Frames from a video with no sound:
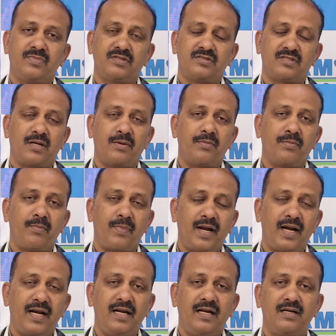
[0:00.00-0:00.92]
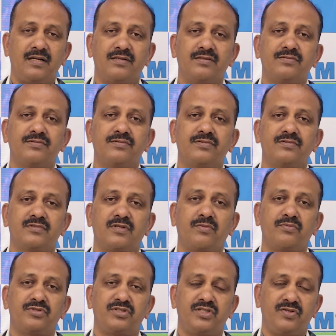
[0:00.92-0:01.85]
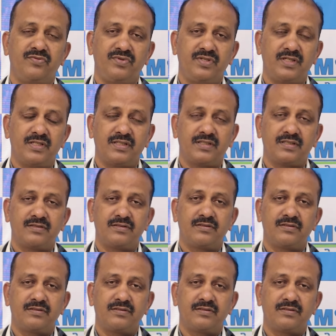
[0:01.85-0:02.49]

some mild, some severe,